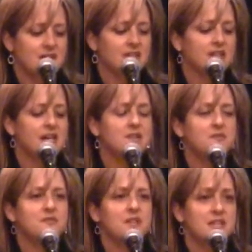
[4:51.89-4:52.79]

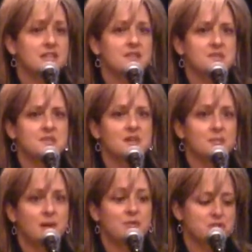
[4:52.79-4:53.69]
Life is
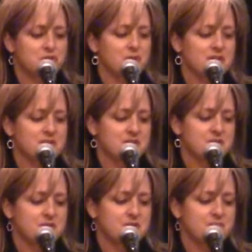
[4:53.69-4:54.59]
about
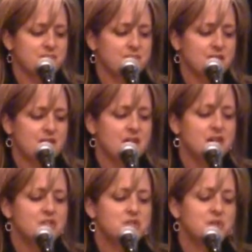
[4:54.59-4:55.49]
choices.
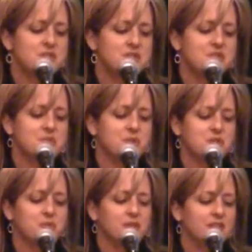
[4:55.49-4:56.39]
Choices
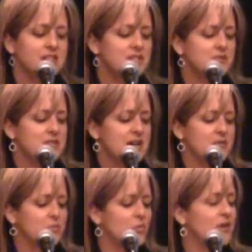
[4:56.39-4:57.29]
which will lead you
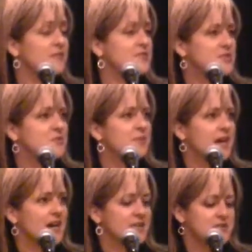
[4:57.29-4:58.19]
down one of 2
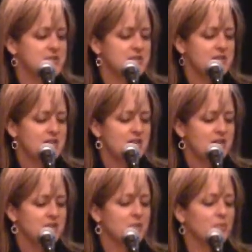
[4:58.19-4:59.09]
paths:
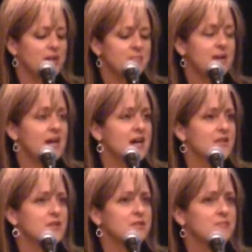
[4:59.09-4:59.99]
the right
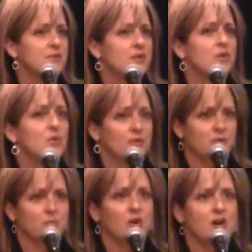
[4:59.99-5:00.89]
path or the
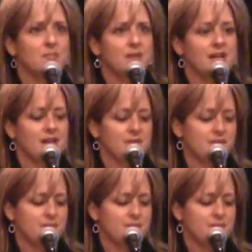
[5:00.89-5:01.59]
wrong path.